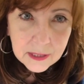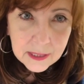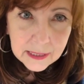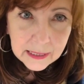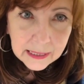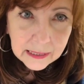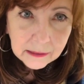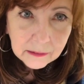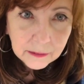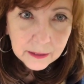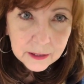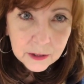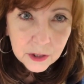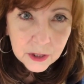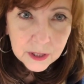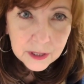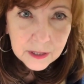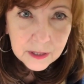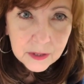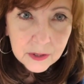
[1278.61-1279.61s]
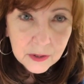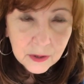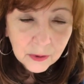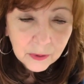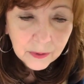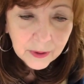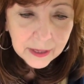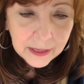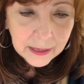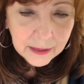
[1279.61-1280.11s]
any glitches or
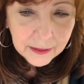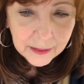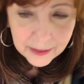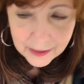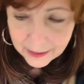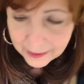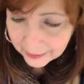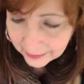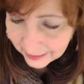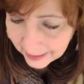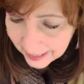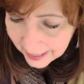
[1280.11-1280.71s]
anything